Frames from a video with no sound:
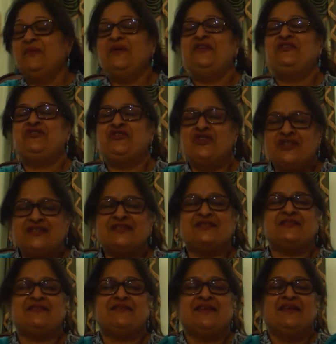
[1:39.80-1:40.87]
We
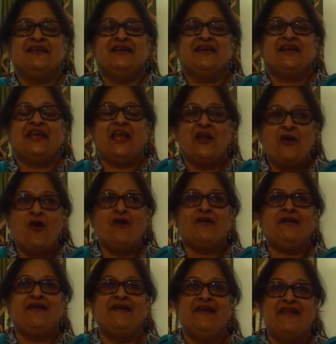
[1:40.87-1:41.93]
just
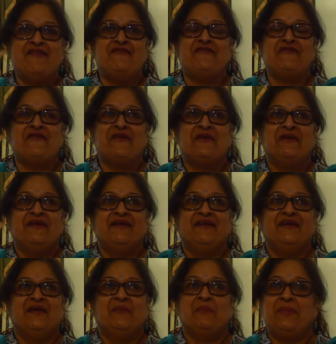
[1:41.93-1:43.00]
cannot live
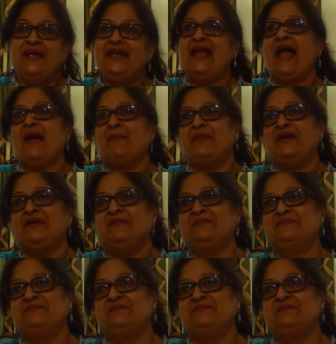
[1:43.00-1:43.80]
being happy.